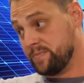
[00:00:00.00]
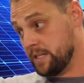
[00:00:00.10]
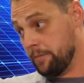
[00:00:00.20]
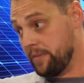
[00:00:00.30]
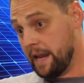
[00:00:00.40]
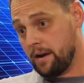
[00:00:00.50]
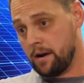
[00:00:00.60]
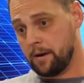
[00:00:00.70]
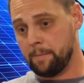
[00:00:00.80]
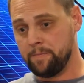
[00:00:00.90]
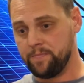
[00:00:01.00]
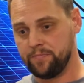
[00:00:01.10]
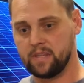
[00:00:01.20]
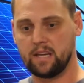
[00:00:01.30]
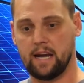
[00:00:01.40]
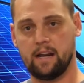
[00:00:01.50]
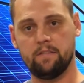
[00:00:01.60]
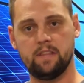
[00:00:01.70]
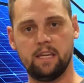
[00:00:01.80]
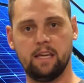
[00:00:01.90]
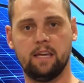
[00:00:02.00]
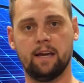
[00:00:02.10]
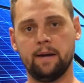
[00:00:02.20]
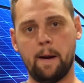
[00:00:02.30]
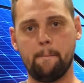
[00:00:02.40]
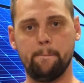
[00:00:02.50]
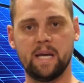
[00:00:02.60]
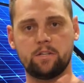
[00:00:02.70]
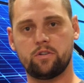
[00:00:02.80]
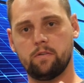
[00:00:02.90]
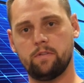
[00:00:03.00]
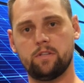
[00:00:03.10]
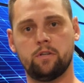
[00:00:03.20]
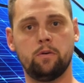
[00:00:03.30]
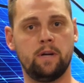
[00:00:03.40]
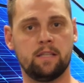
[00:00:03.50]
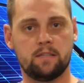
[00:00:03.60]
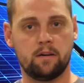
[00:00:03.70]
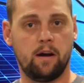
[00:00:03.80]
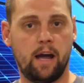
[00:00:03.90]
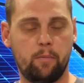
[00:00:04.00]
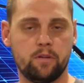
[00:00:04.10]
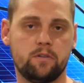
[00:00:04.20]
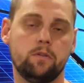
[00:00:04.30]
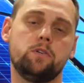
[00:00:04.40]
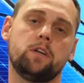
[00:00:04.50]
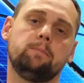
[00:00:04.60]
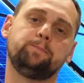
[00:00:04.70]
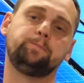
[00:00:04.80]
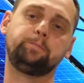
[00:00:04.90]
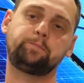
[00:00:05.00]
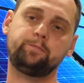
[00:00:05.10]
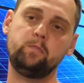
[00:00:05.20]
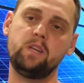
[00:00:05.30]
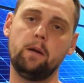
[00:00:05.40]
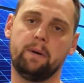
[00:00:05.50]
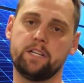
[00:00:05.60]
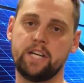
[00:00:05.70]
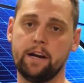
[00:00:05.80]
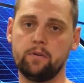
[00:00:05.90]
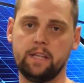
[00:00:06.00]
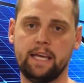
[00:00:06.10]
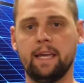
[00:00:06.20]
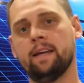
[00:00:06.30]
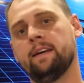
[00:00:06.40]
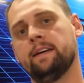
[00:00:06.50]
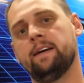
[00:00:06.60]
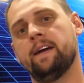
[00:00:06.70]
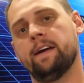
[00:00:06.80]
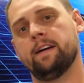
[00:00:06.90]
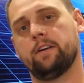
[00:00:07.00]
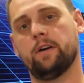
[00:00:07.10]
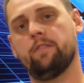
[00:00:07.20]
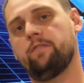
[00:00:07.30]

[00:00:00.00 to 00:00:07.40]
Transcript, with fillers: So they are kind of the mixture of the two, hence they're a hybrid solution. But generally, grid